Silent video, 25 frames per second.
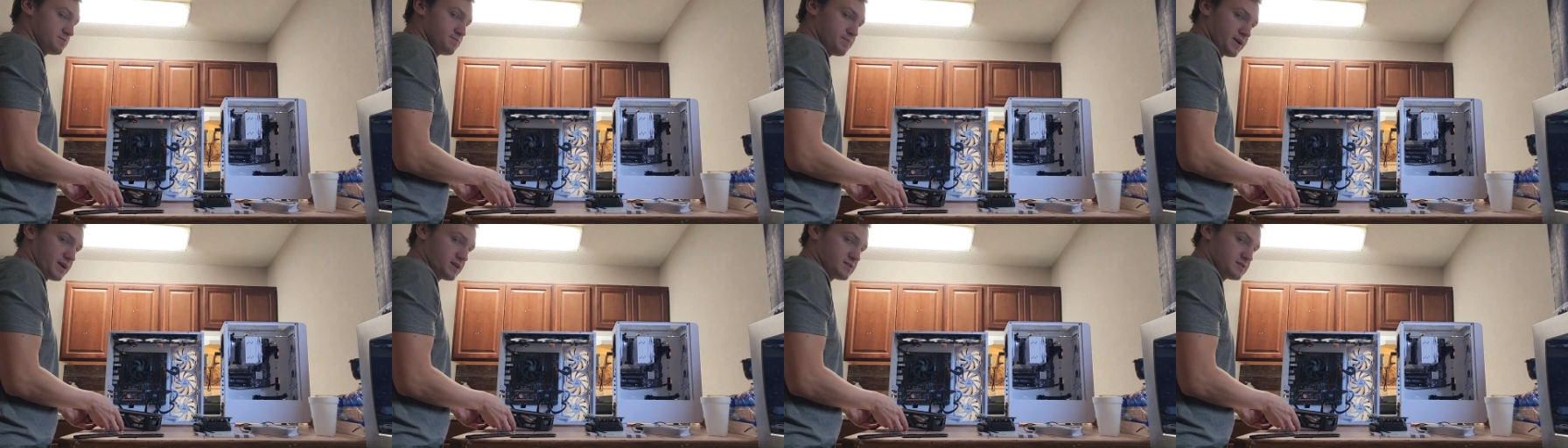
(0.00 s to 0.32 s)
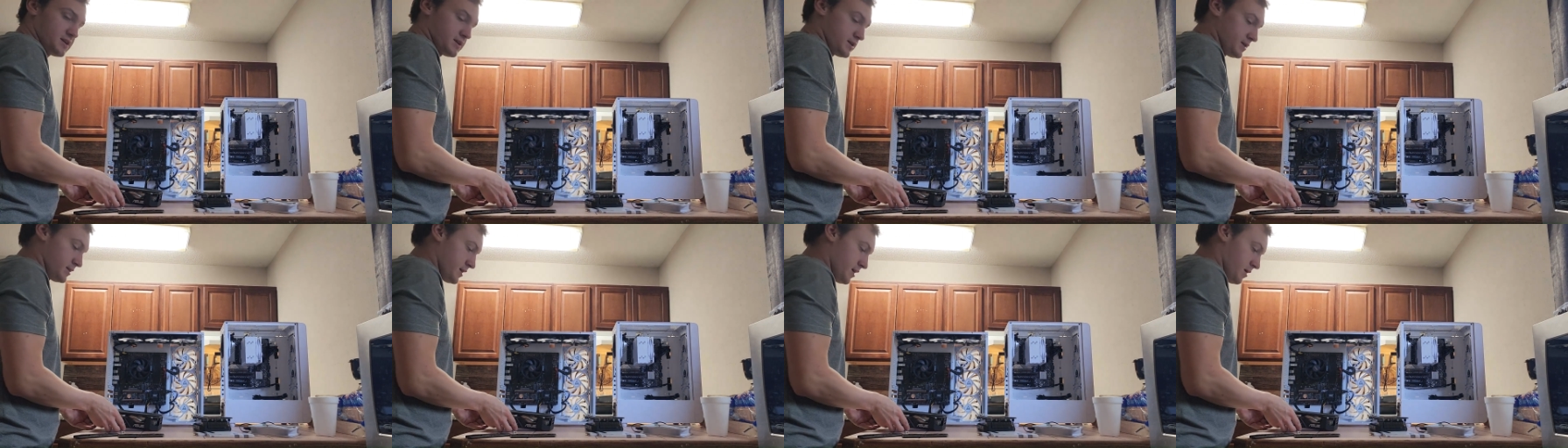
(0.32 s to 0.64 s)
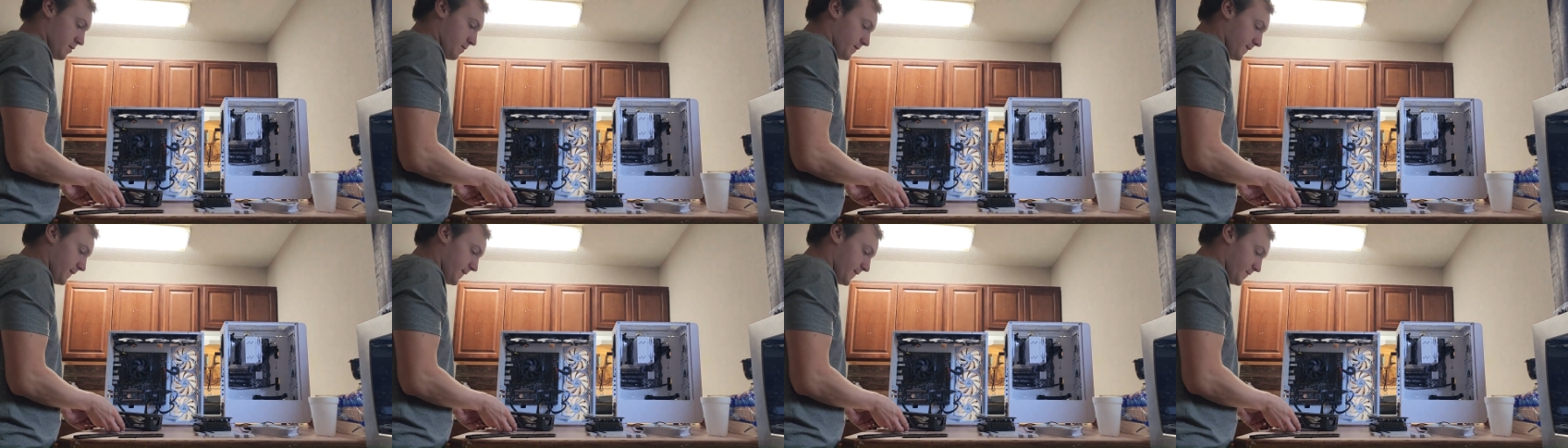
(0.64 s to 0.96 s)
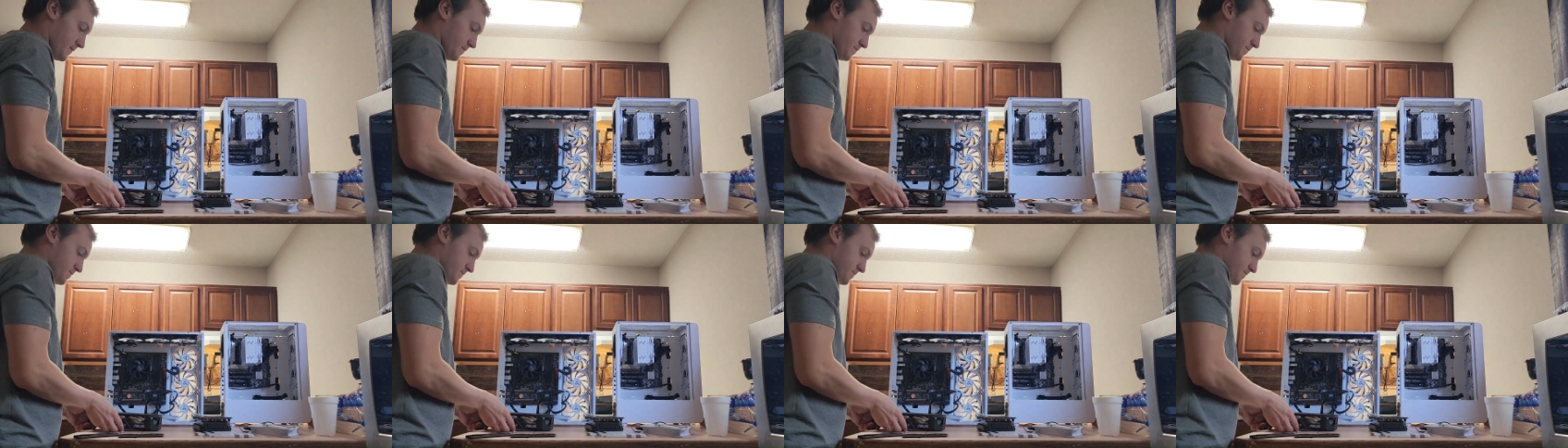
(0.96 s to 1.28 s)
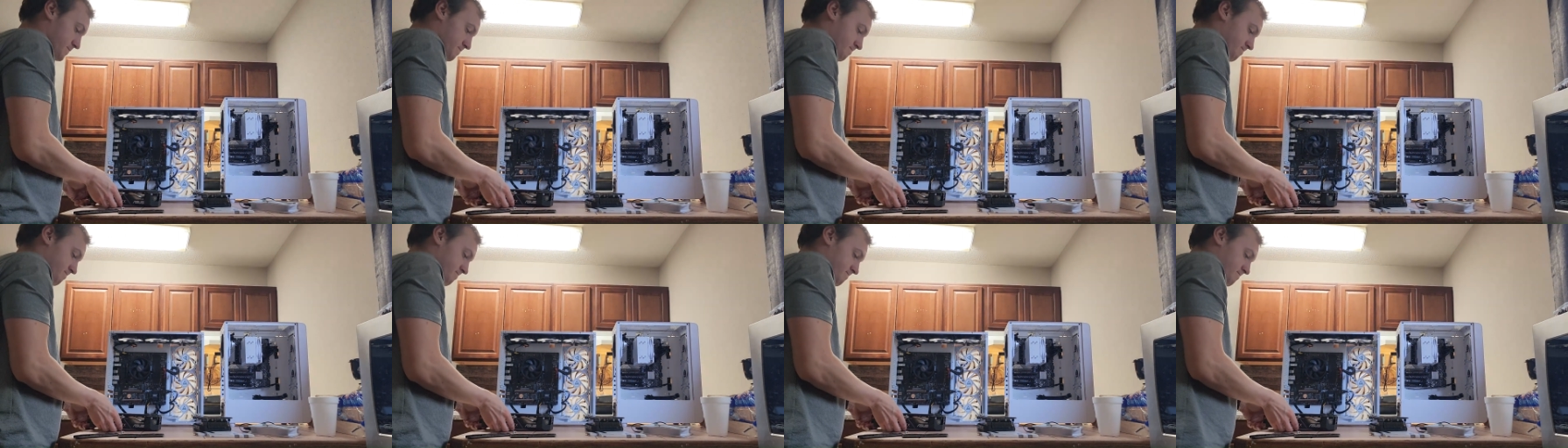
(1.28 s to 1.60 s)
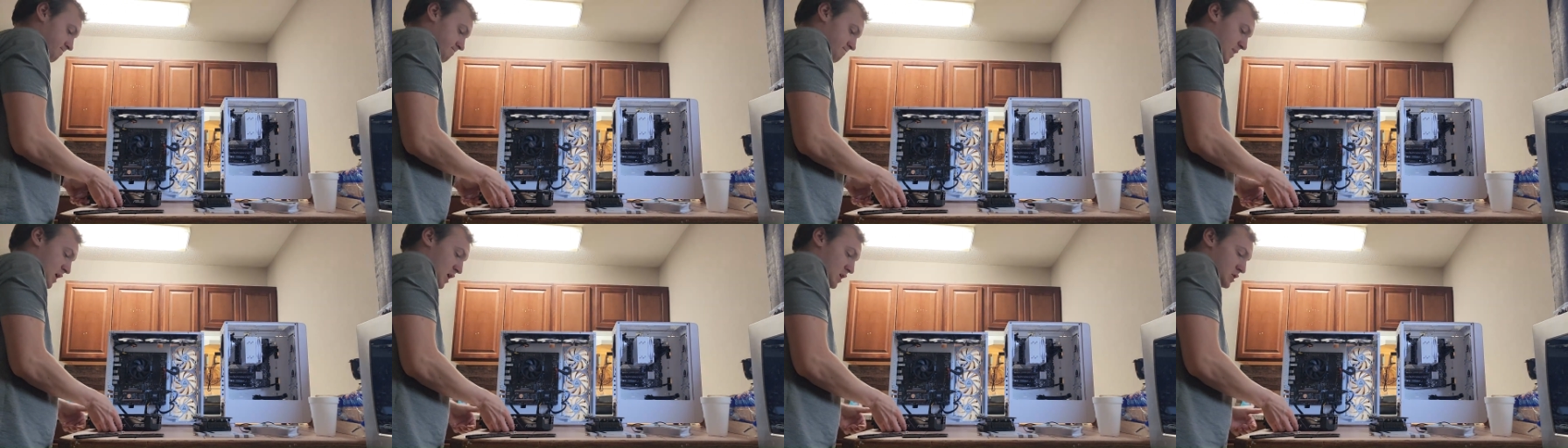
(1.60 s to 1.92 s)
as big as it can go.
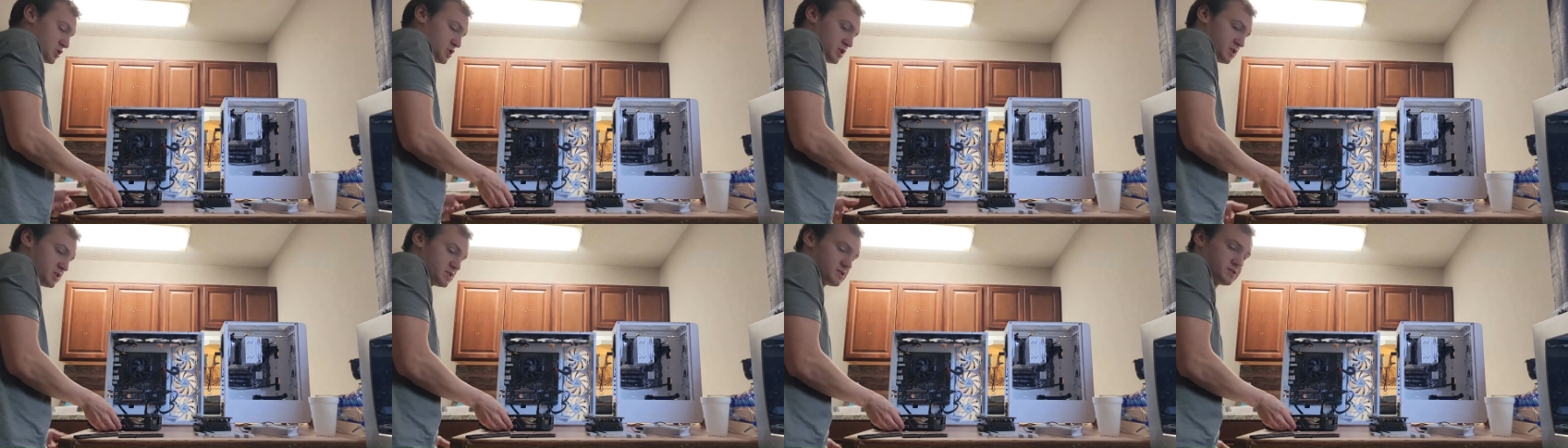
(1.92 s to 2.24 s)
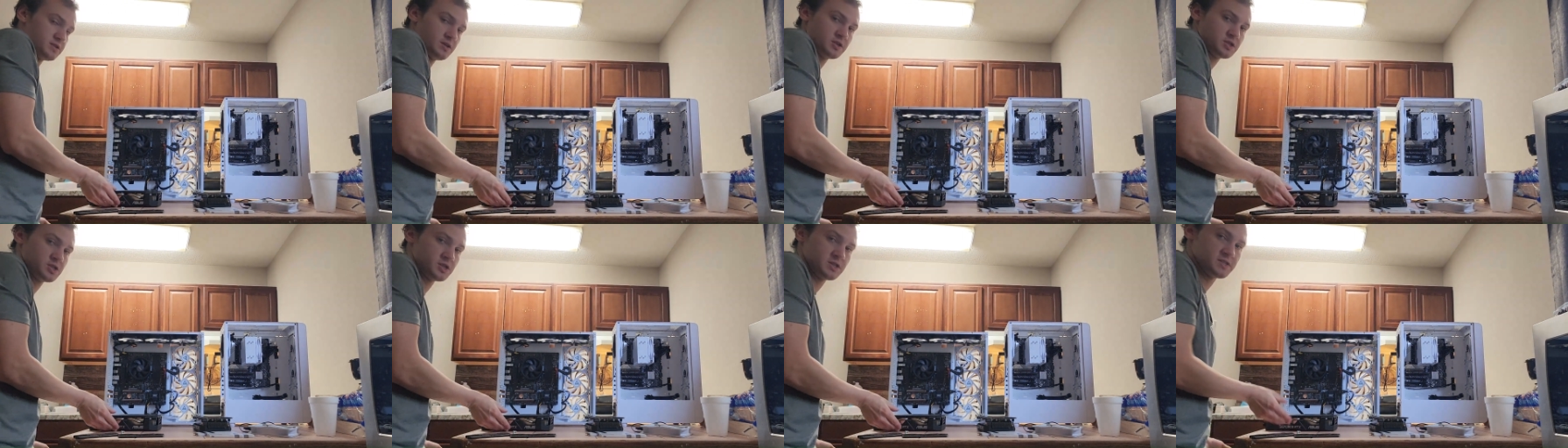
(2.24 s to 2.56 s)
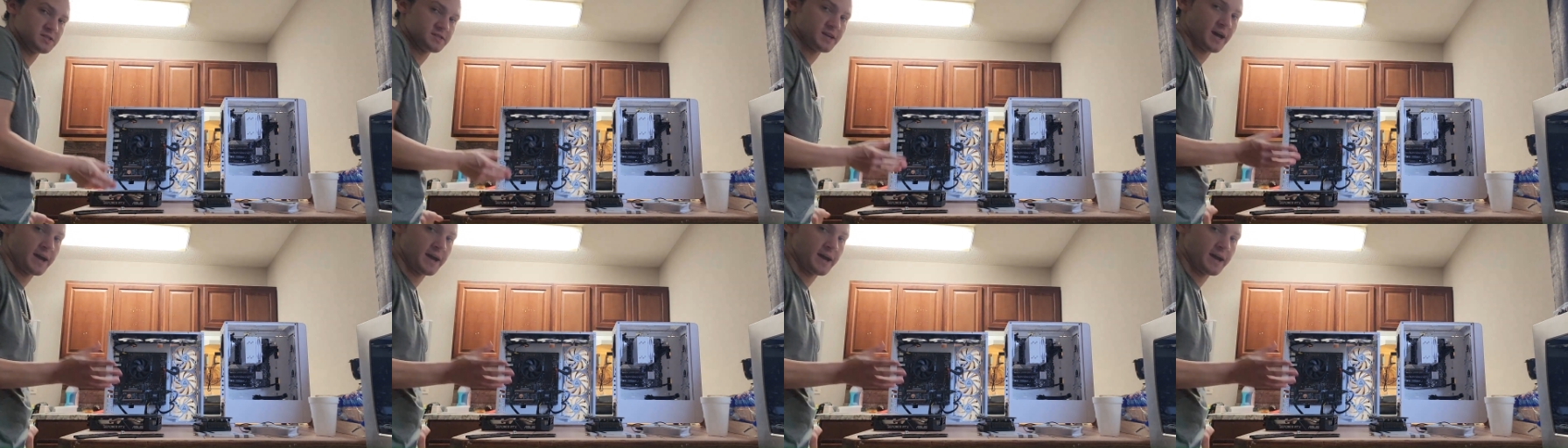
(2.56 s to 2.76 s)
Just